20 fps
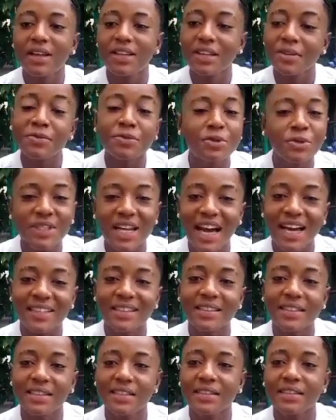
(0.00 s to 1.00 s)
Give good
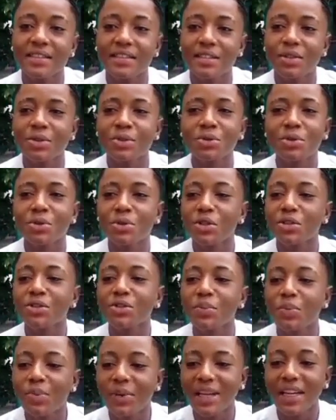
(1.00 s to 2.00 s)
assists. You know,
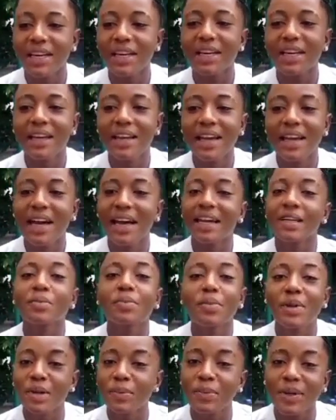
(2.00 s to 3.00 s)
just play
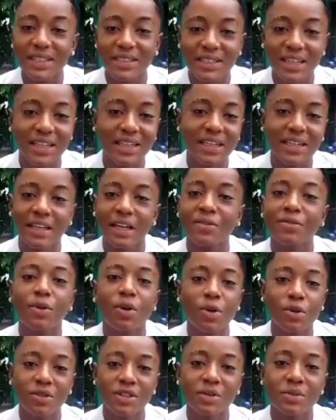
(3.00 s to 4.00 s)
and play better than I've
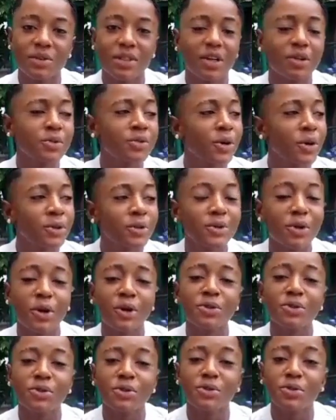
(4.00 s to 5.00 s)
always been.
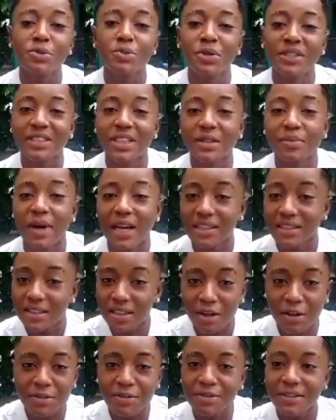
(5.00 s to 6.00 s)
also to represent
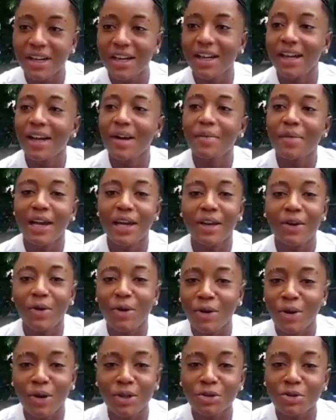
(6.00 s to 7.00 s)
myself, my
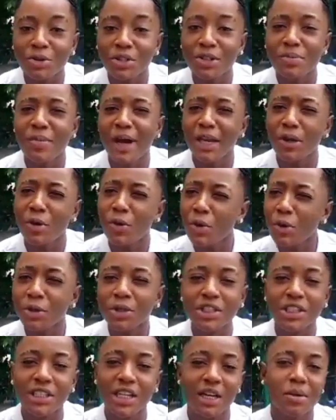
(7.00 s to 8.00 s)
country, my
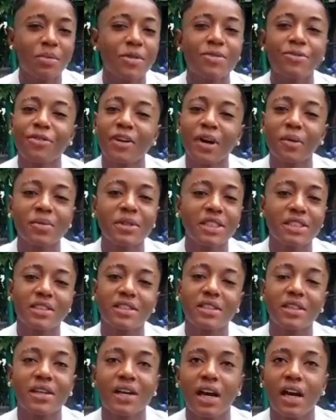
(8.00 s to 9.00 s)
coach, and my family
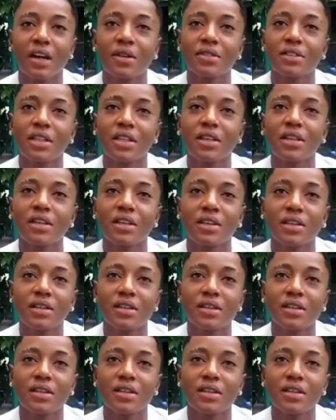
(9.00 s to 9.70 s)
out there